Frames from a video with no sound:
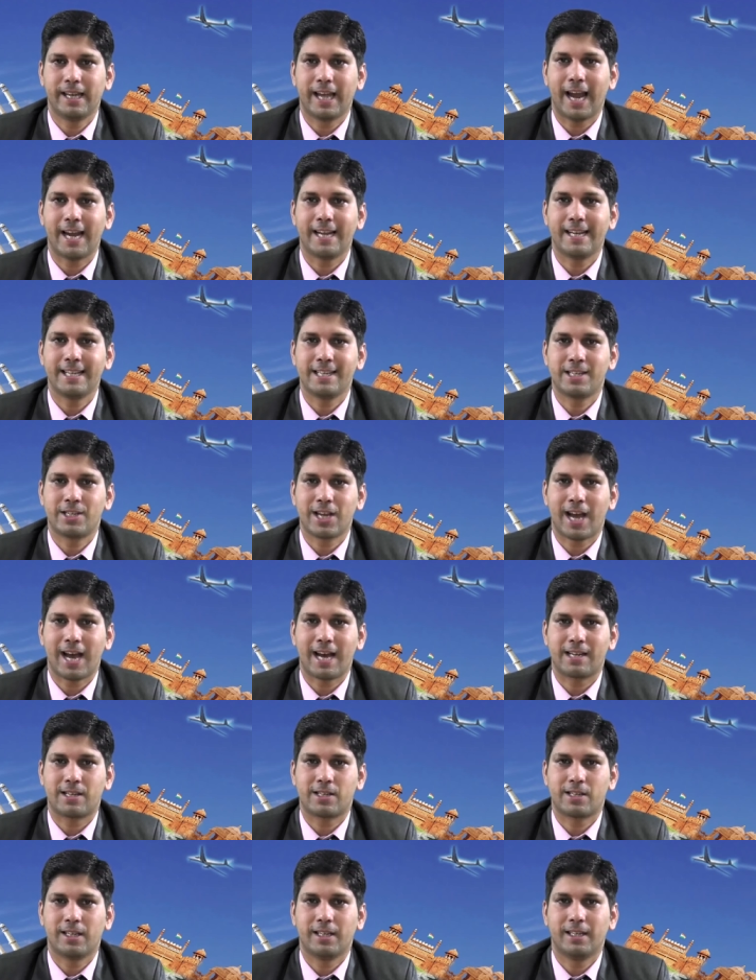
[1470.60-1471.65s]
and
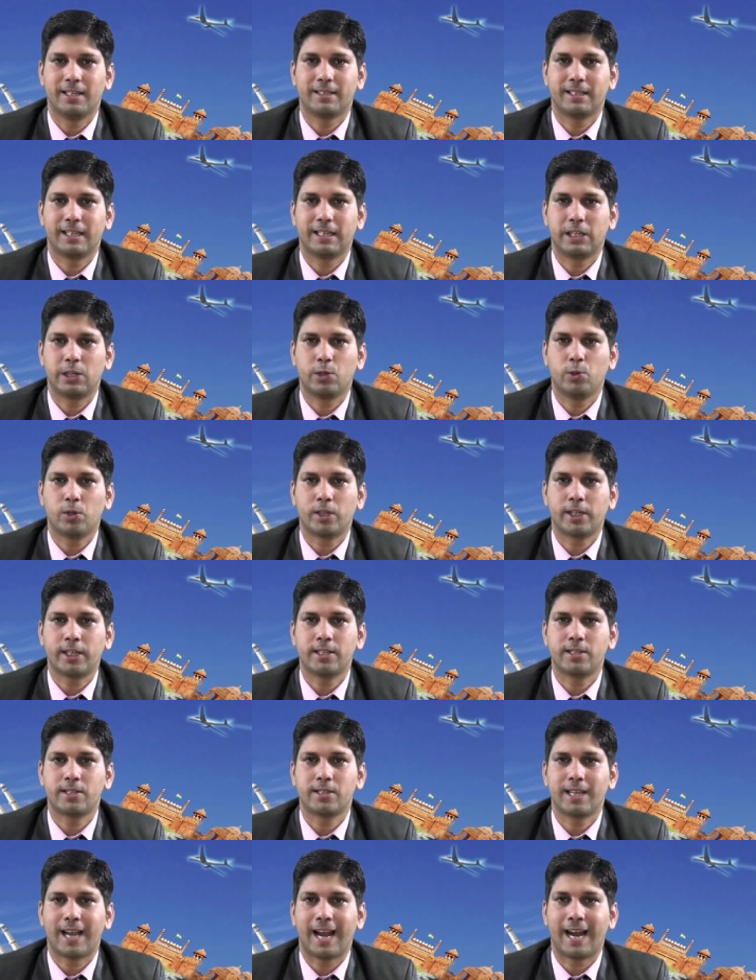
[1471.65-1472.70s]
discharge the
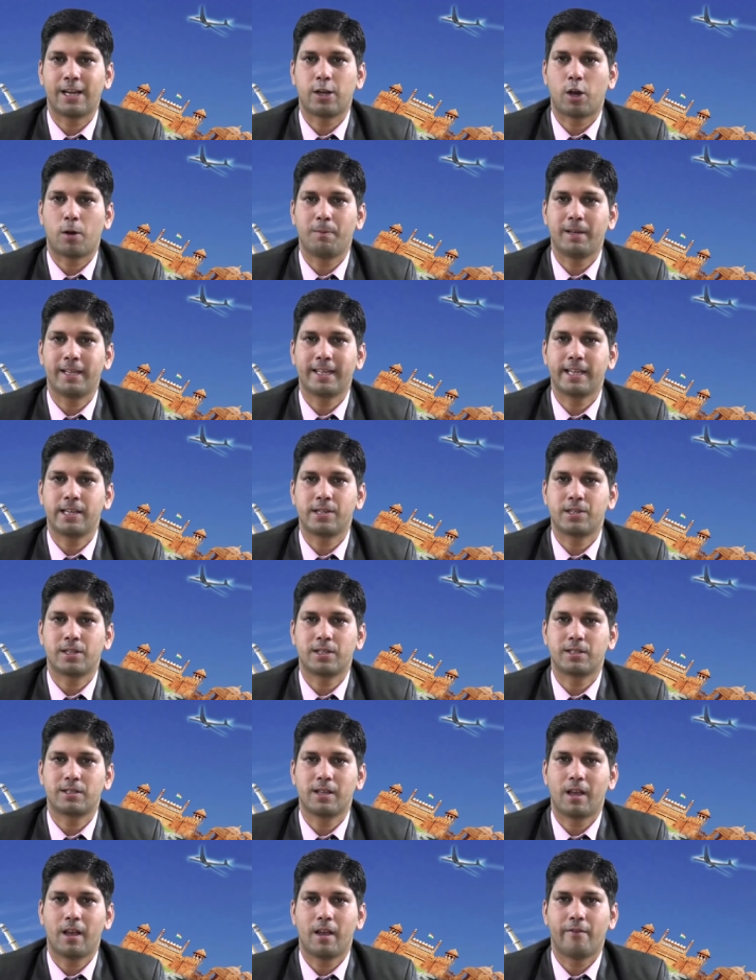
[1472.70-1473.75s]
duties and
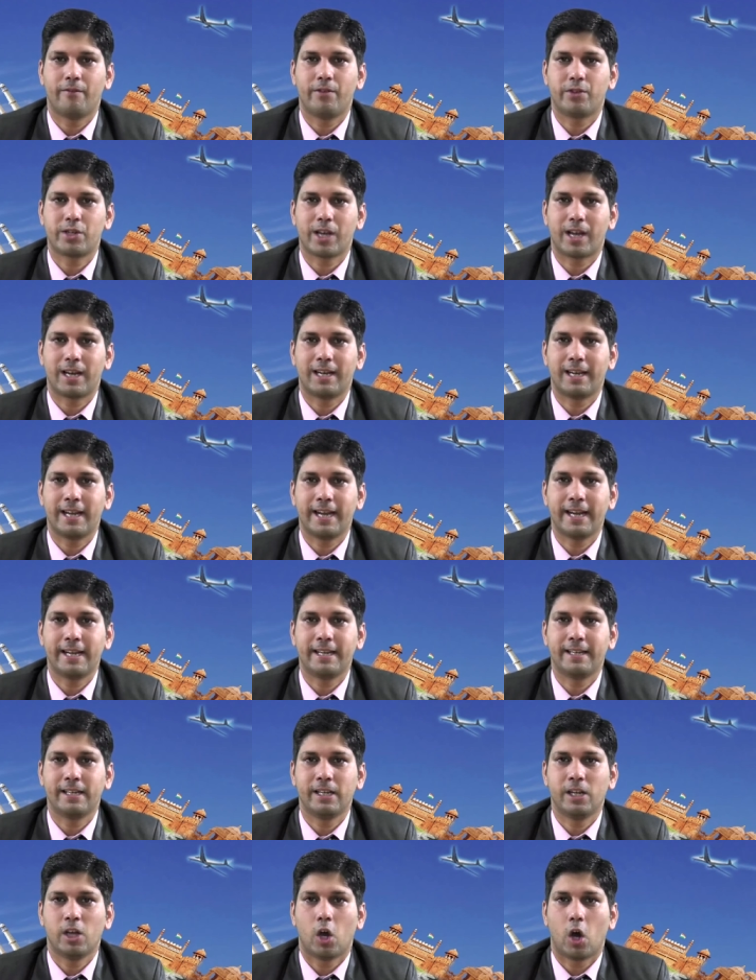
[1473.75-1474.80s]
obligations which are
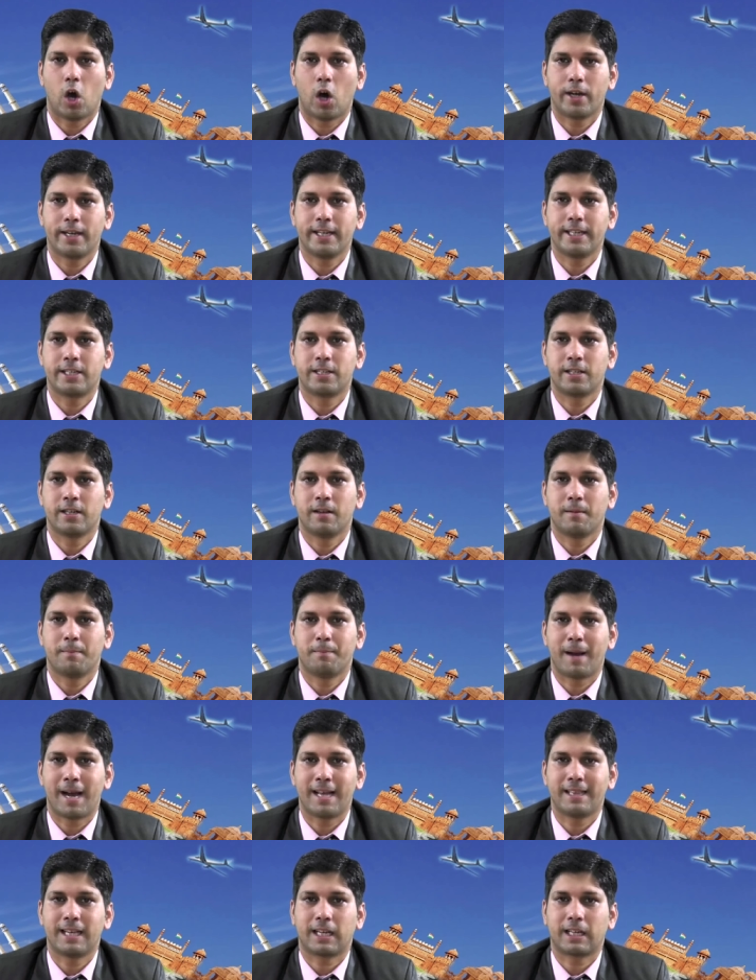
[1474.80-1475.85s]
laid on it
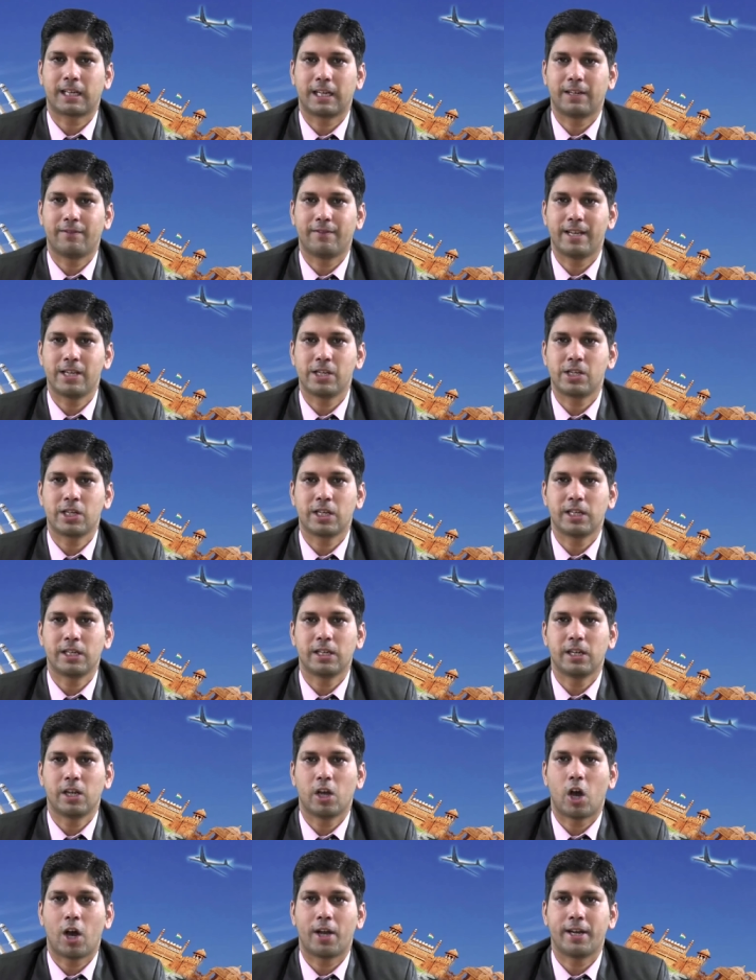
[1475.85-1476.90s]
by the Convention
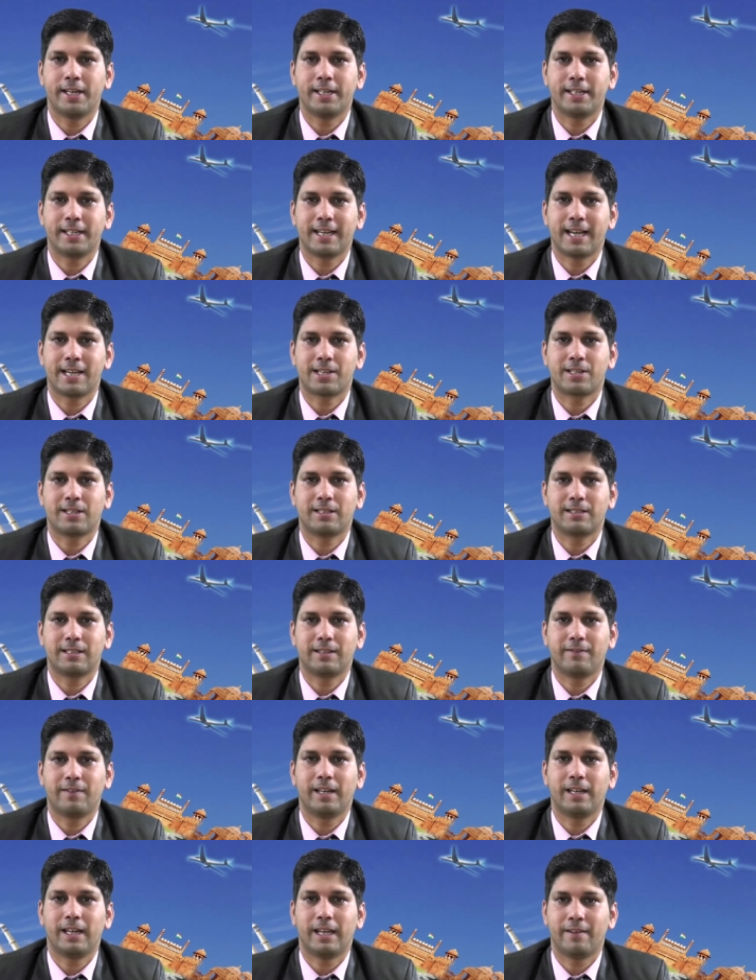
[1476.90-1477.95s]
on International
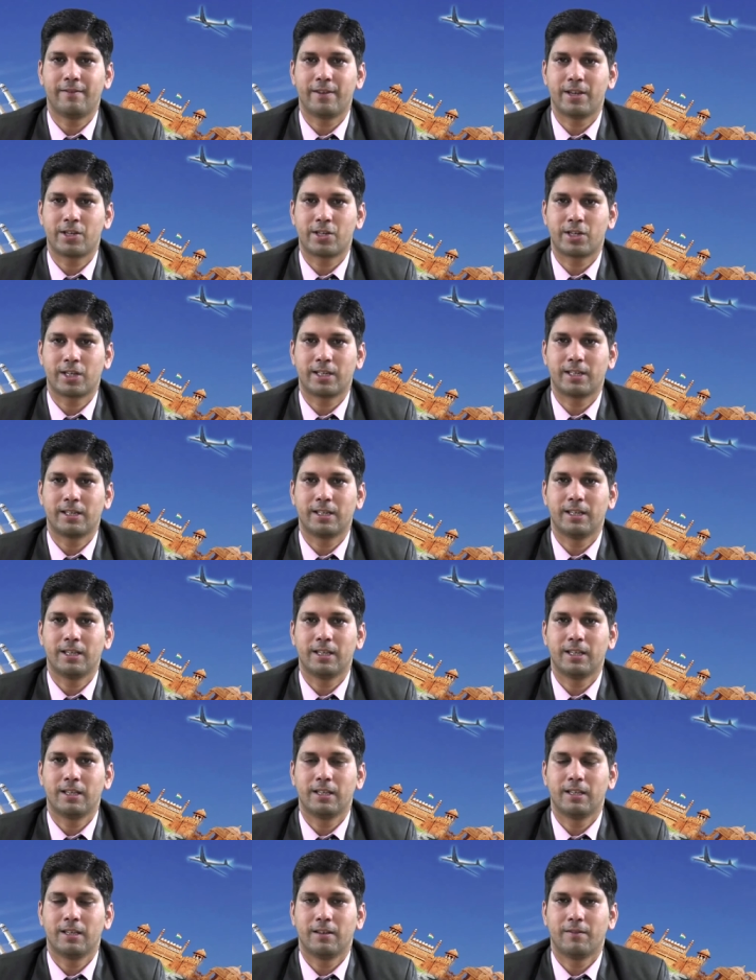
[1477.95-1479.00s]
Civil Aviation,
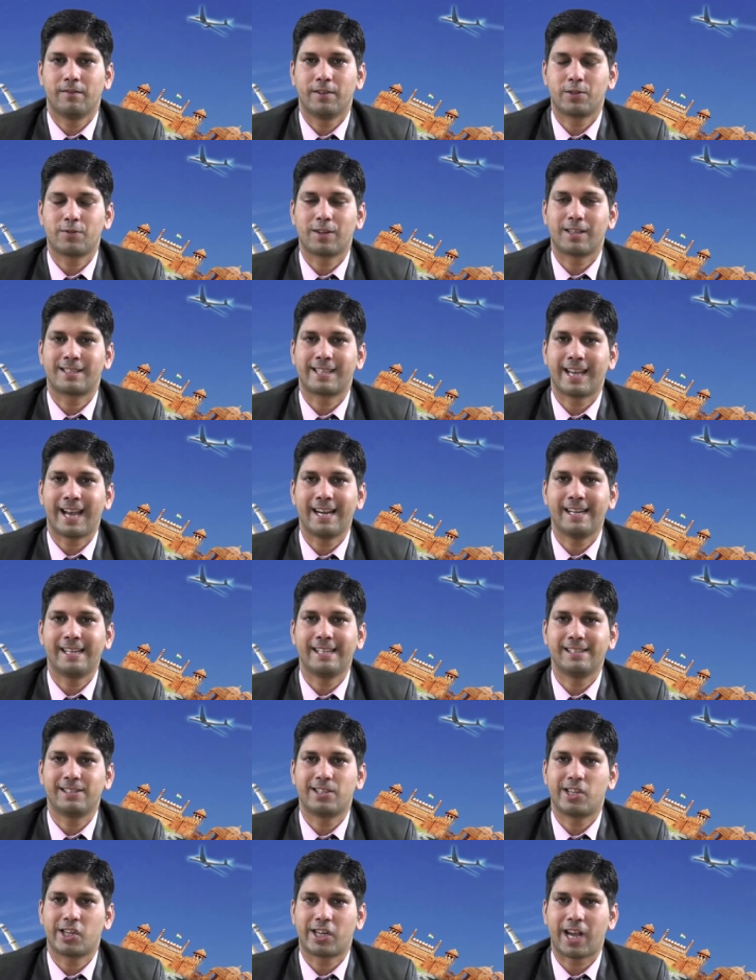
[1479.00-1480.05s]
which was held
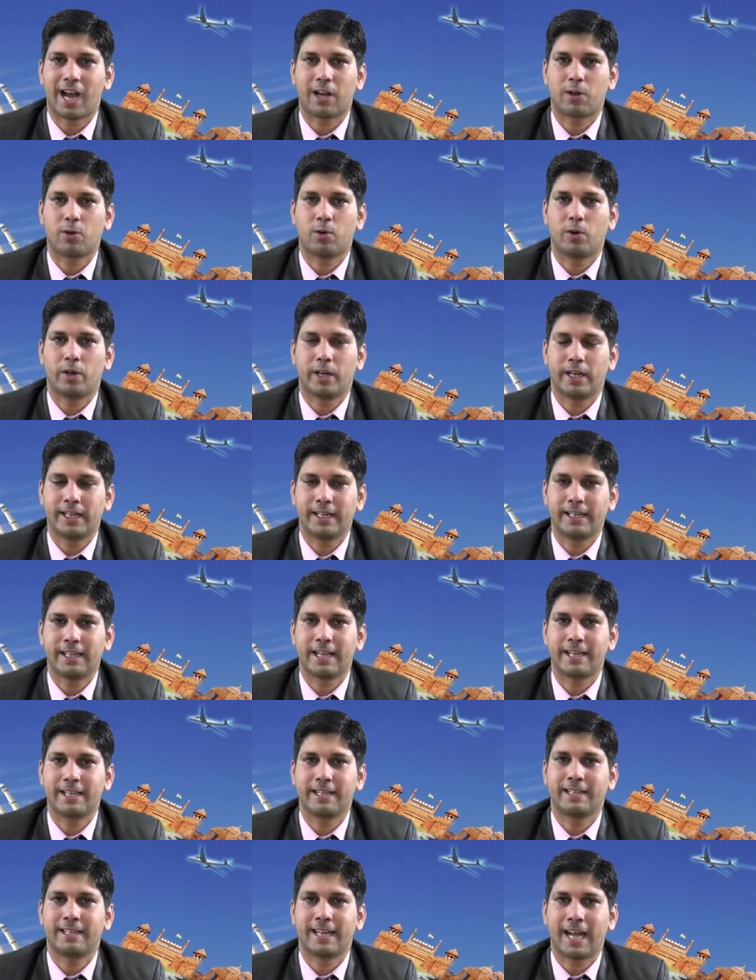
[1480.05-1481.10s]
in Chicago in the
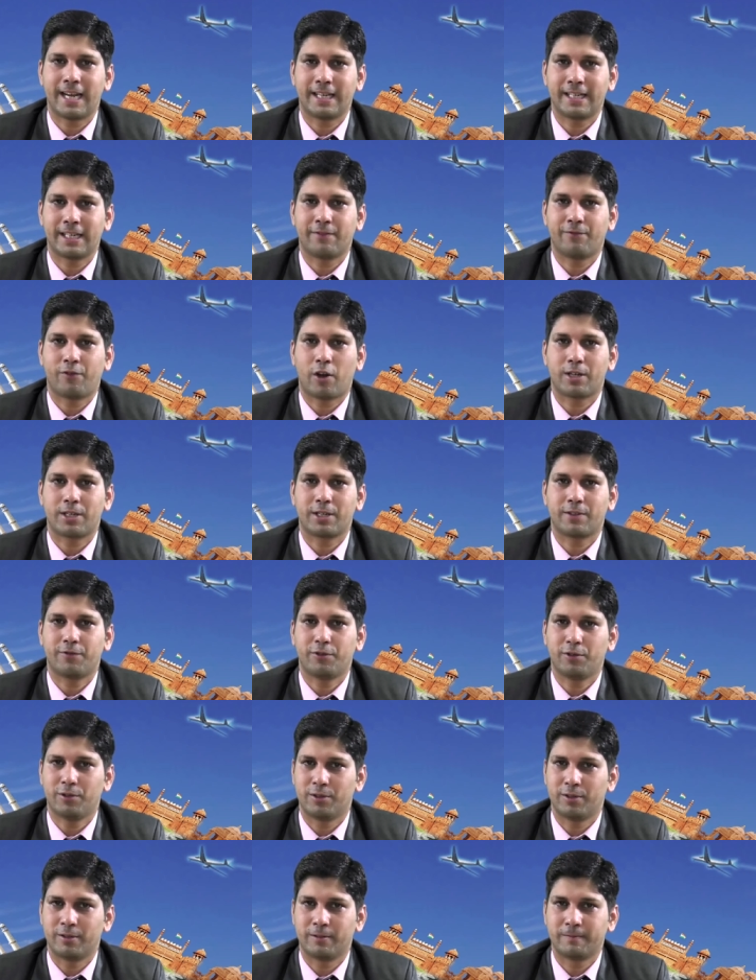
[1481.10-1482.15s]
year
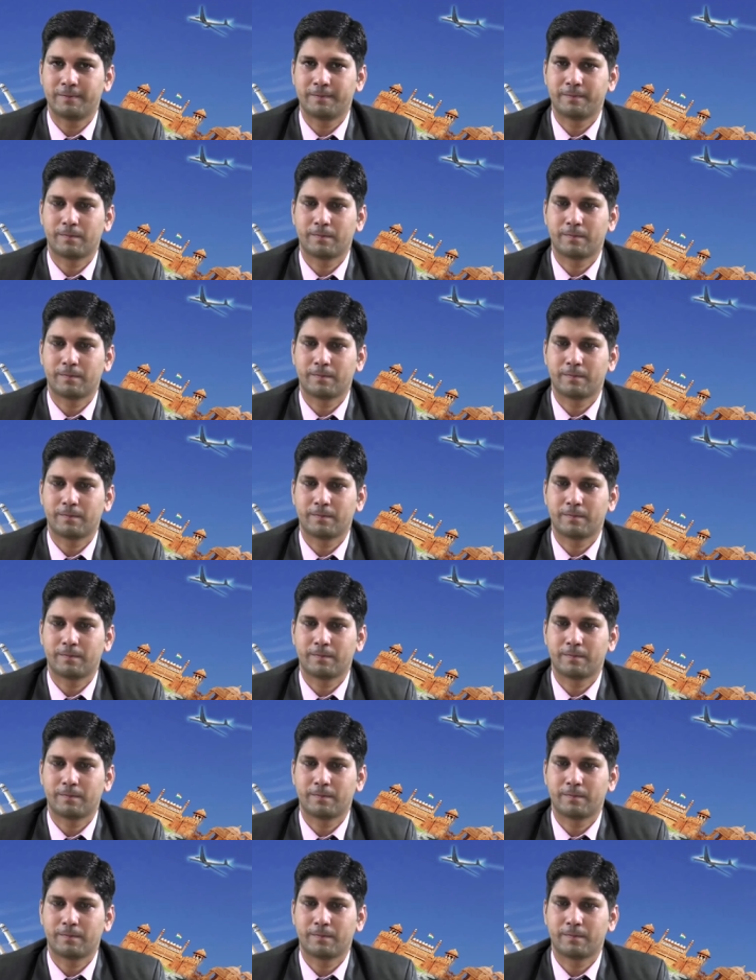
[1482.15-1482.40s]
1944.